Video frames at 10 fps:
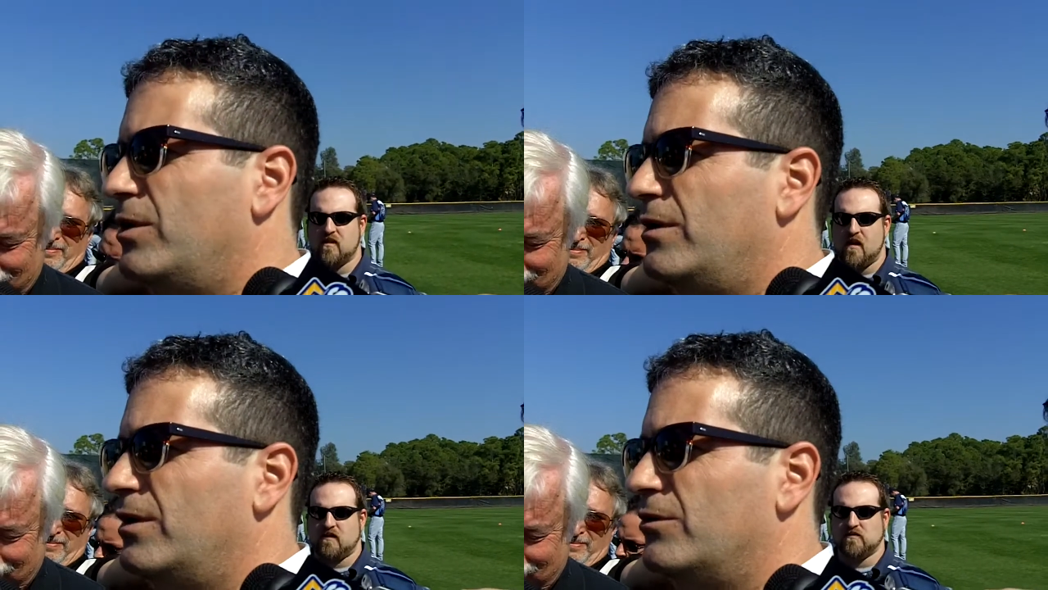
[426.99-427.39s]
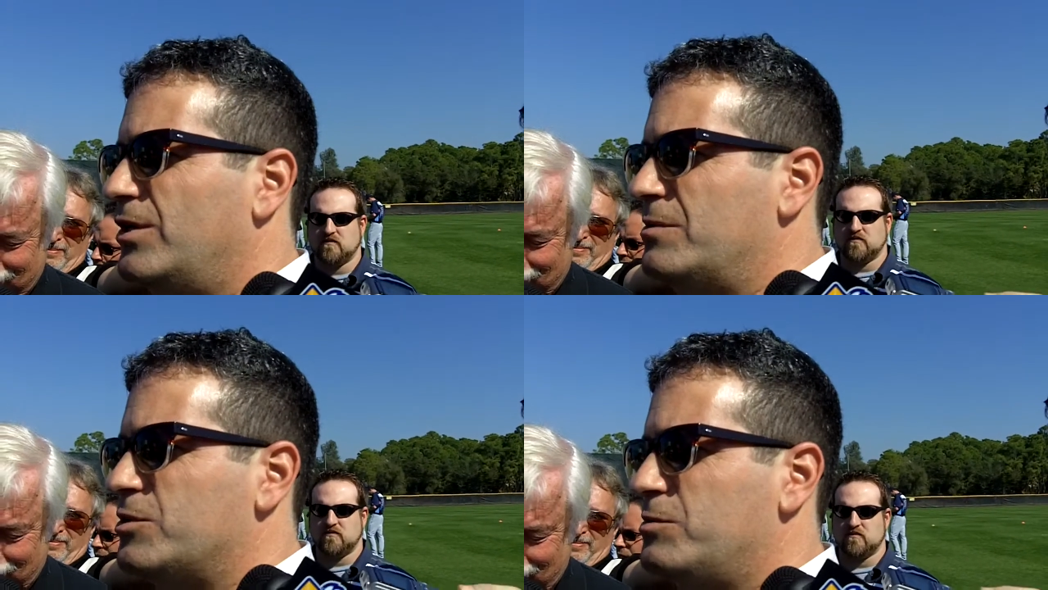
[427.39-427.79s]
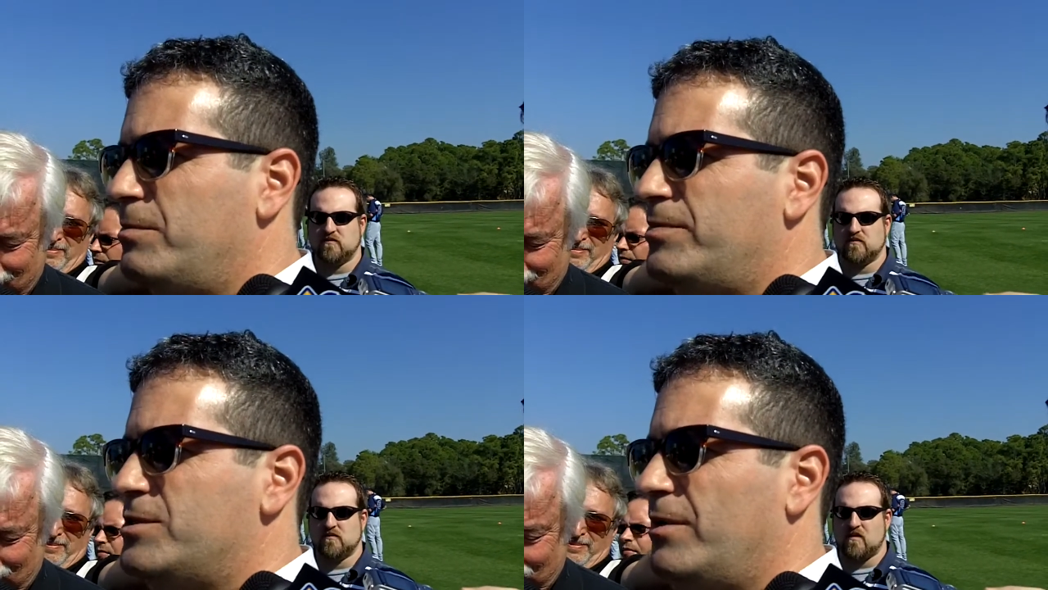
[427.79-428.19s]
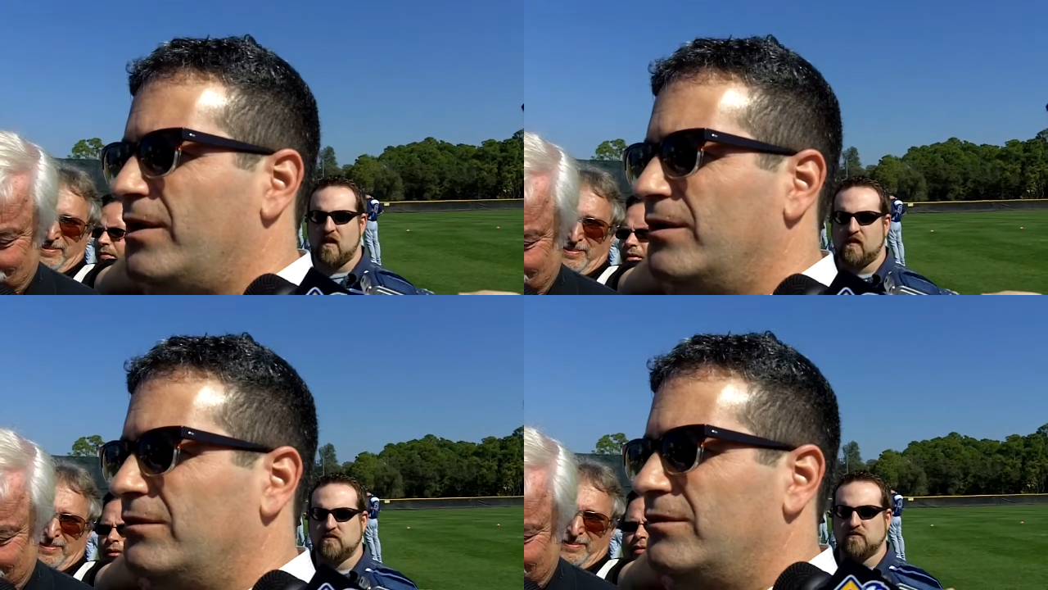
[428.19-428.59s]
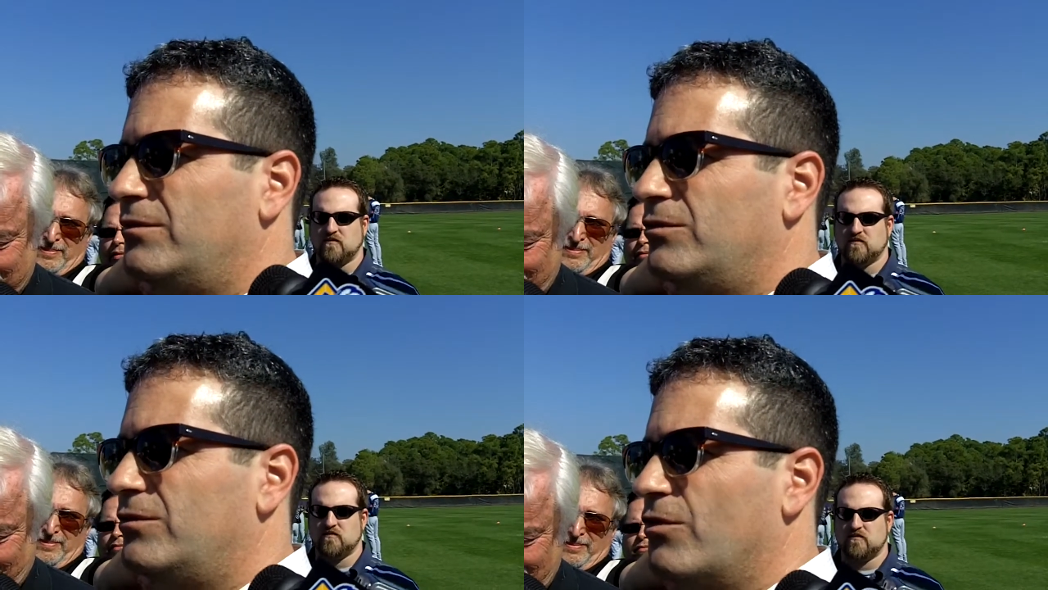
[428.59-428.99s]
Speaker 1: when you know teams are spending
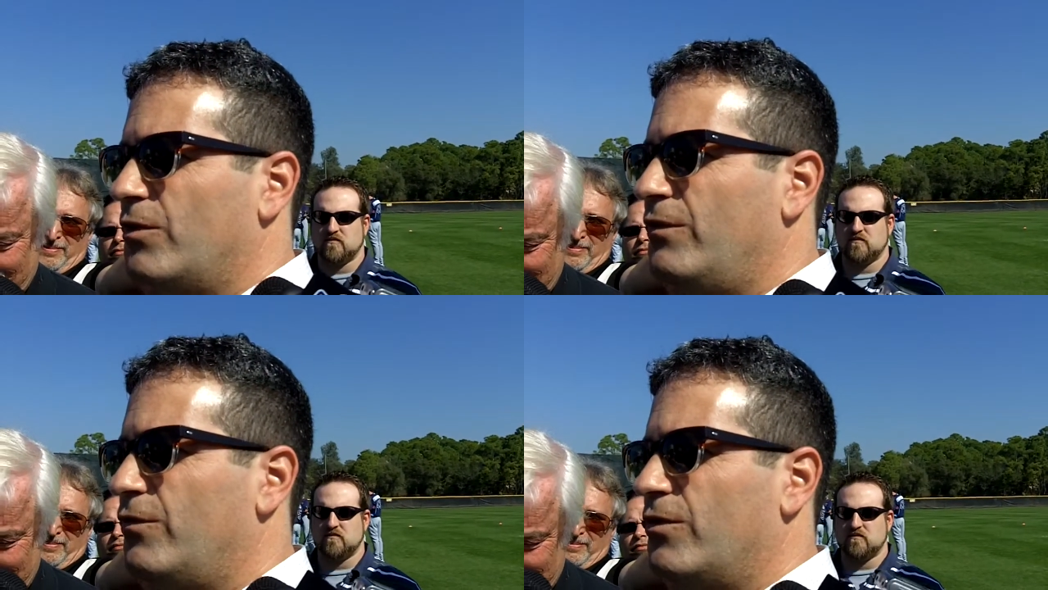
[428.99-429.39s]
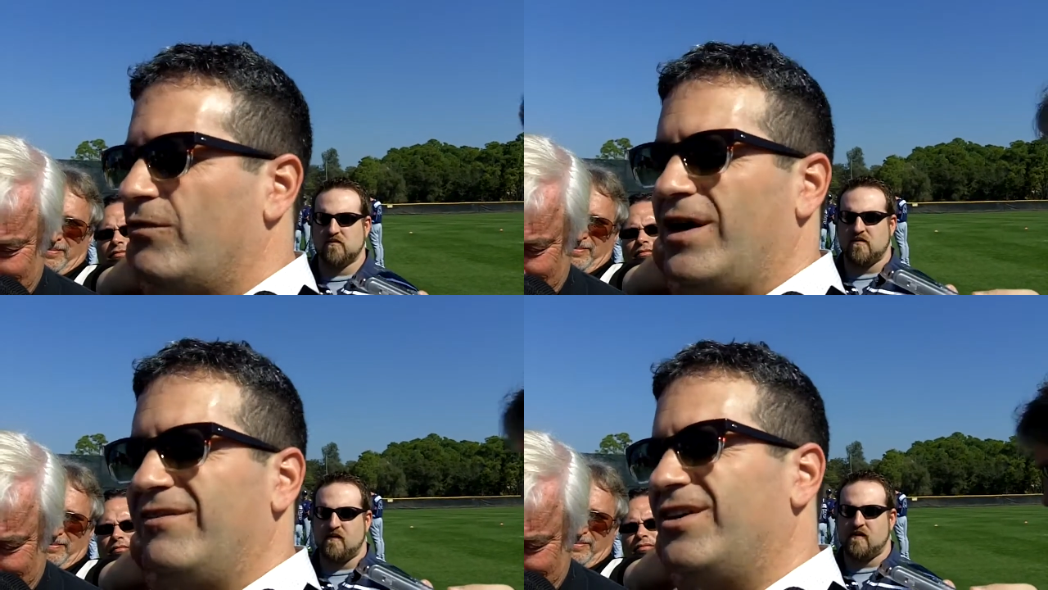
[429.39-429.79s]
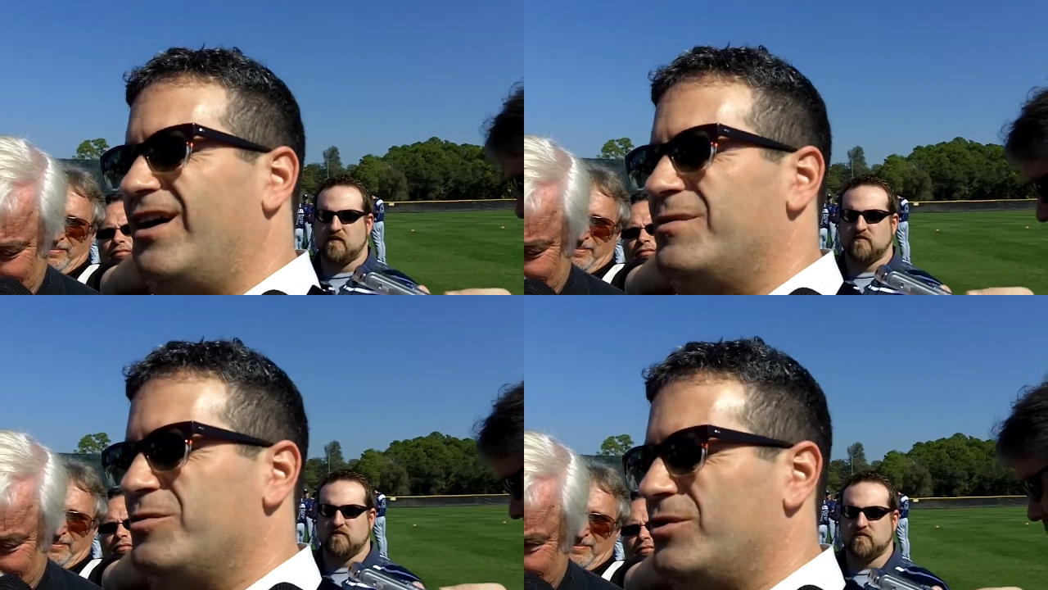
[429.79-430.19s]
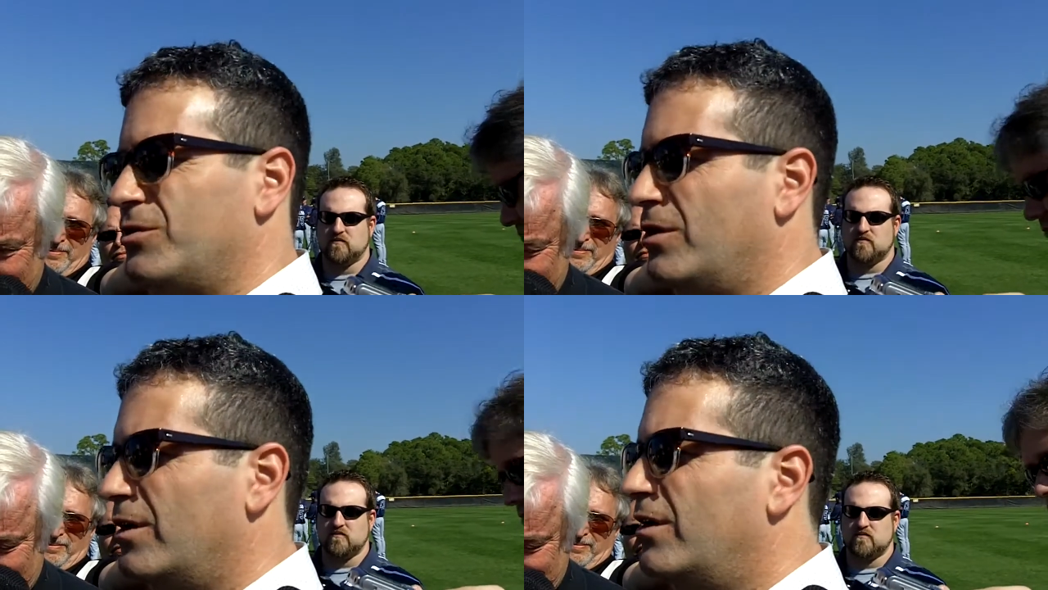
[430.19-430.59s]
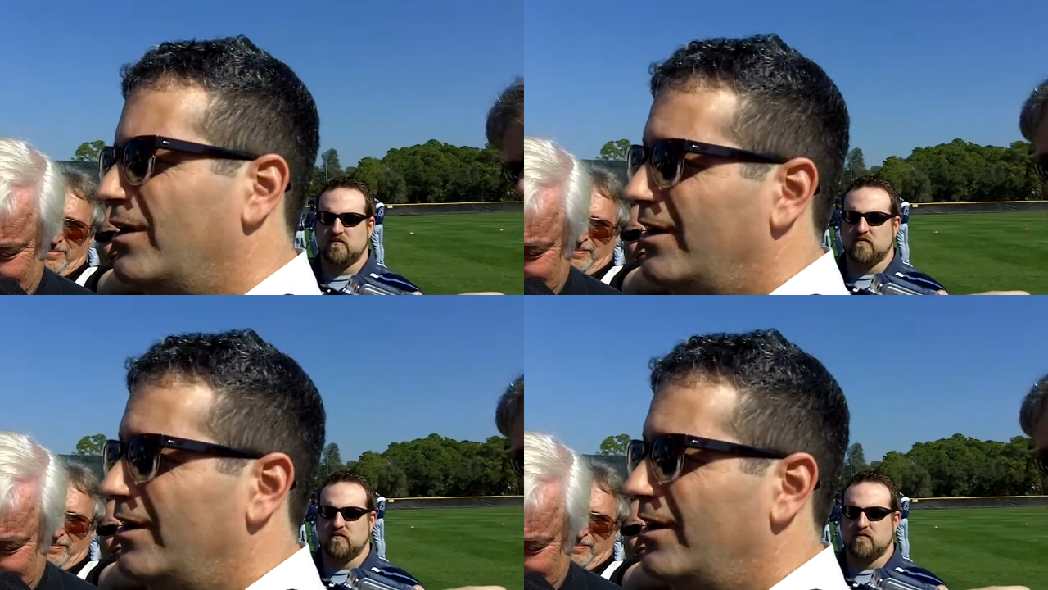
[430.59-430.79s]
three, four, five times what you are.